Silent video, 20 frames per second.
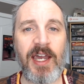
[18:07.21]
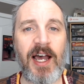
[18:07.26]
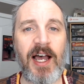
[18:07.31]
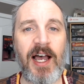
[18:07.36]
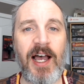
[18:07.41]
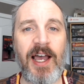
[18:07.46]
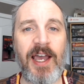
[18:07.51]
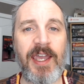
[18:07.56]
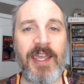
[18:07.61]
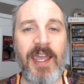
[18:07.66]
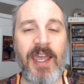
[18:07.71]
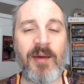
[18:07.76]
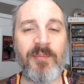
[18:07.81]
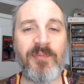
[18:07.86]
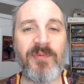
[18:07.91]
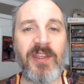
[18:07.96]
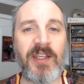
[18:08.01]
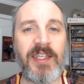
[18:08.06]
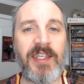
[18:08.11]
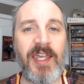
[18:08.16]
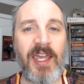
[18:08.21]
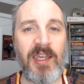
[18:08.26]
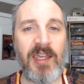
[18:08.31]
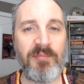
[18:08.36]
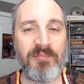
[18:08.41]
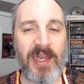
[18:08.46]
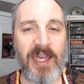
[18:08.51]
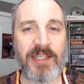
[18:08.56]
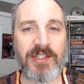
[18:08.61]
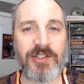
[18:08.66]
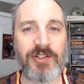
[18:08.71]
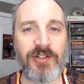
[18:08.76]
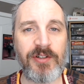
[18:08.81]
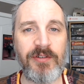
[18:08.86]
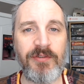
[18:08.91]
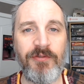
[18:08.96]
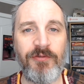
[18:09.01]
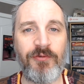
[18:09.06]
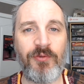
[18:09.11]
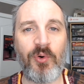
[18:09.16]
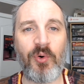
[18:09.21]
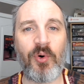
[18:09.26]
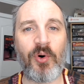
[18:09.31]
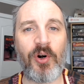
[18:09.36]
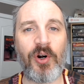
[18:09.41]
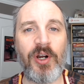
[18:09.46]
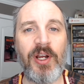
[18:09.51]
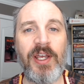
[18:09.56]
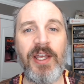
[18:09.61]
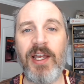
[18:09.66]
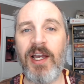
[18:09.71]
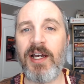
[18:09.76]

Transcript: I am the game master for